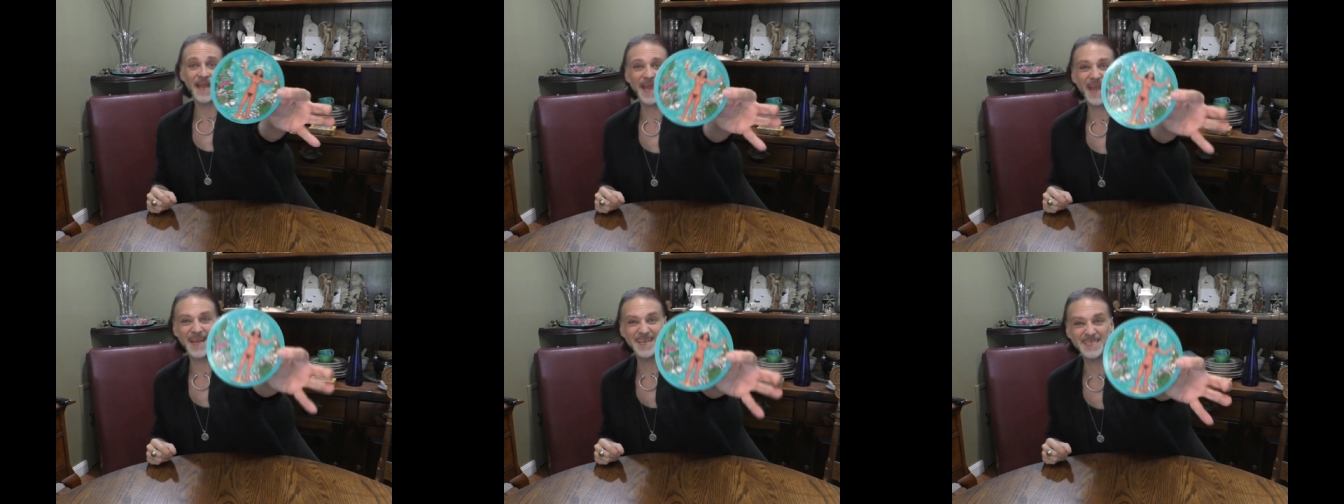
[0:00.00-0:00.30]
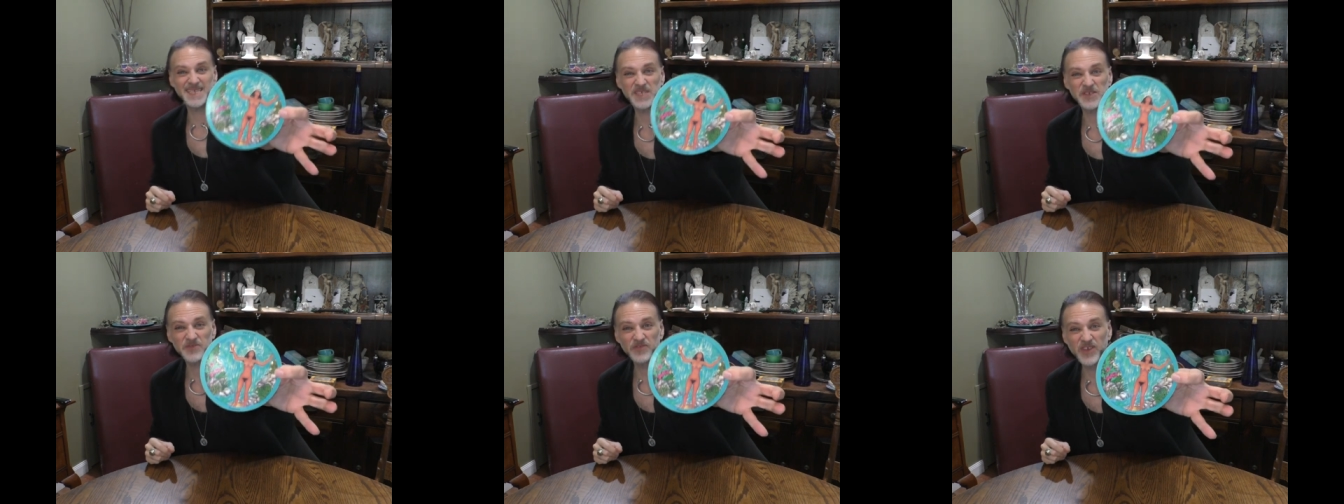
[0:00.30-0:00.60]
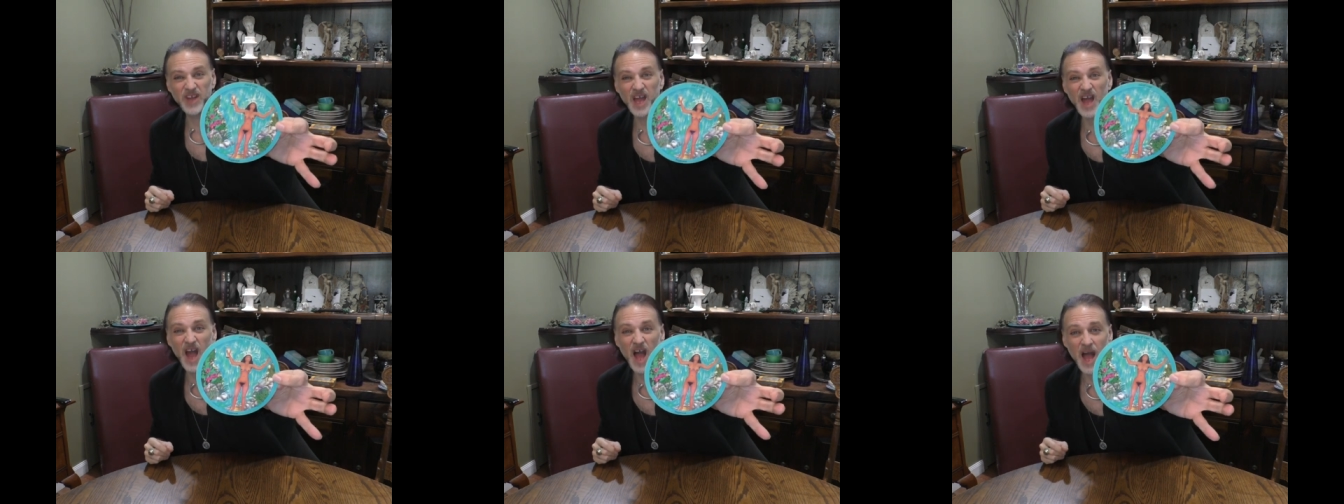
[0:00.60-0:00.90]
Ace
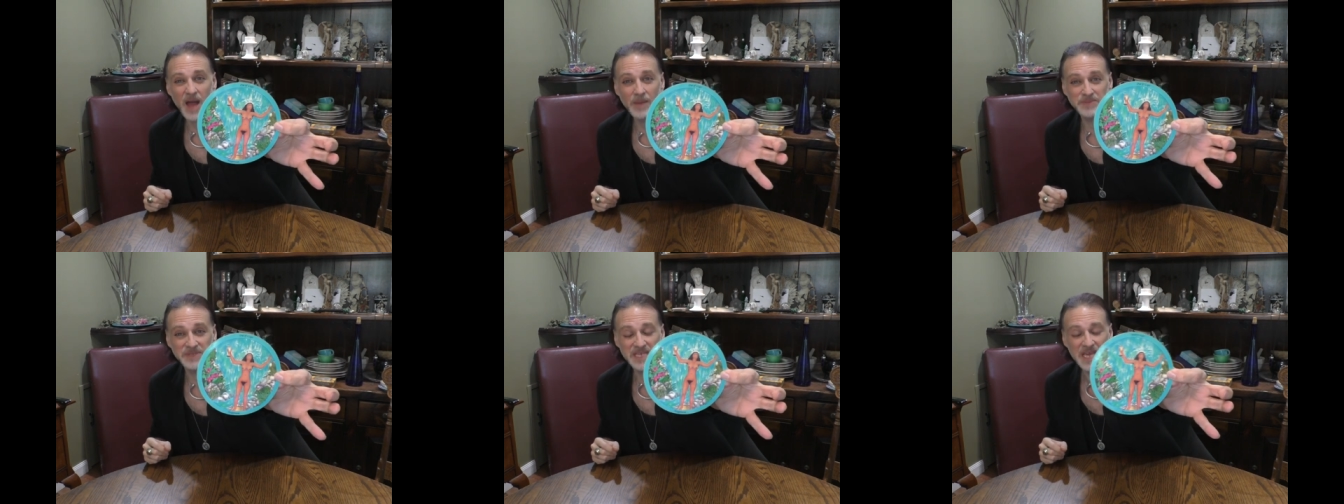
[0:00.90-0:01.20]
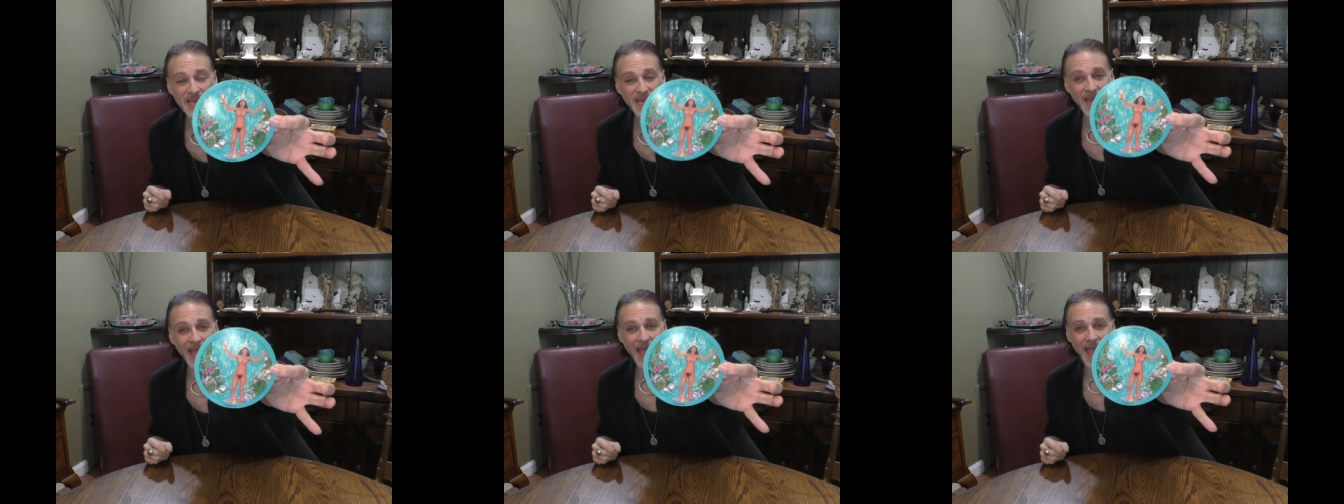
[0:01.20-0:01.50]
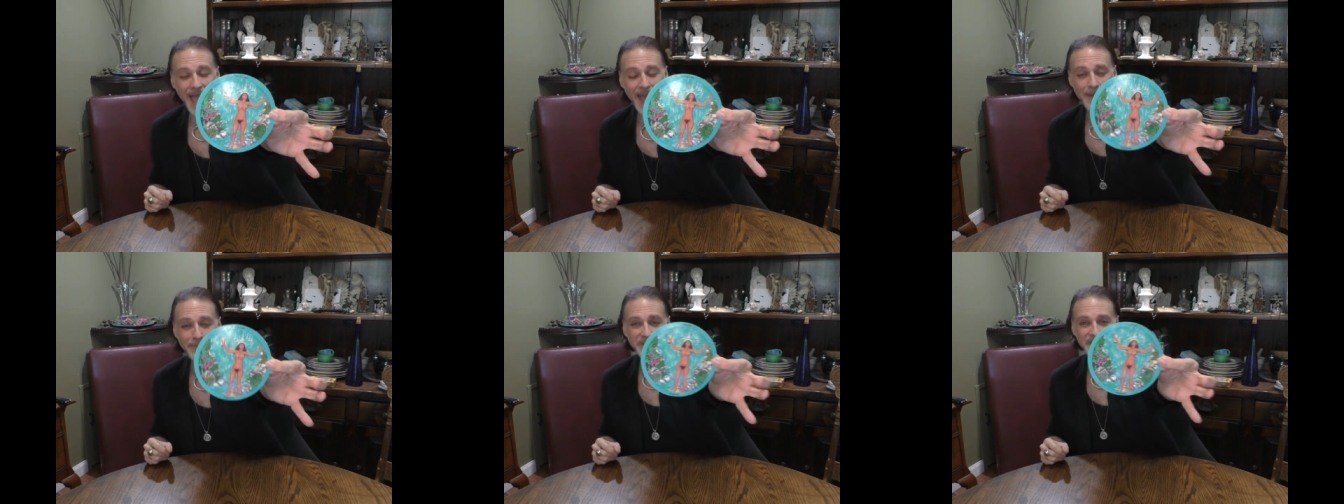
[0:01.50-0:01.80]
of Cups,
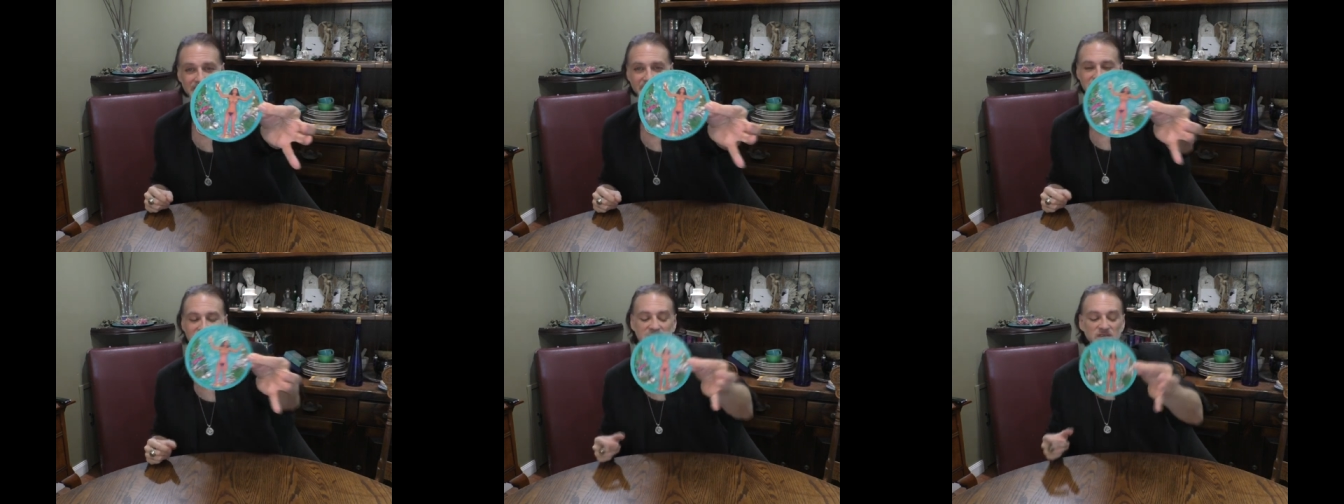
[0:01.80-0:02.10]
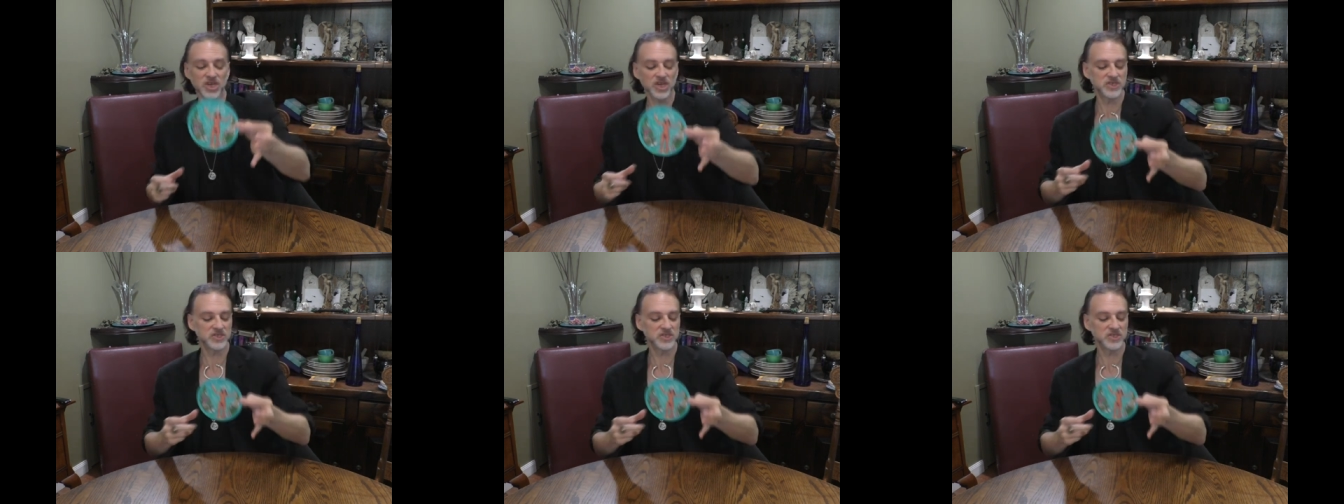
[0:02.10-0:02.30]
happiness.